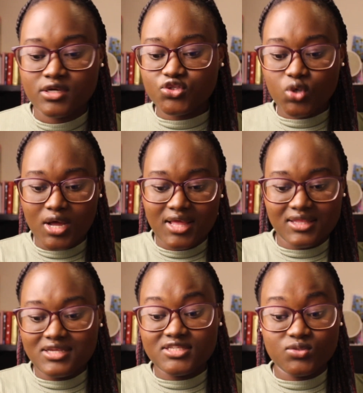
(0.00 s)
So
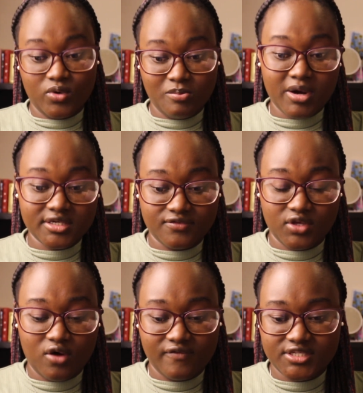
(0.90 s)
that is just one part of
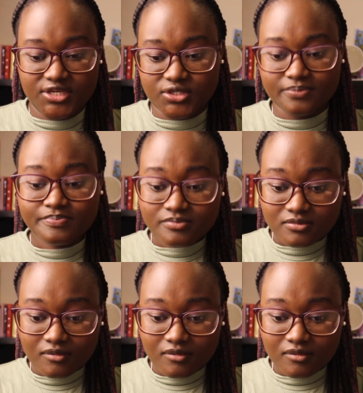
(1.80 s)
the conversation.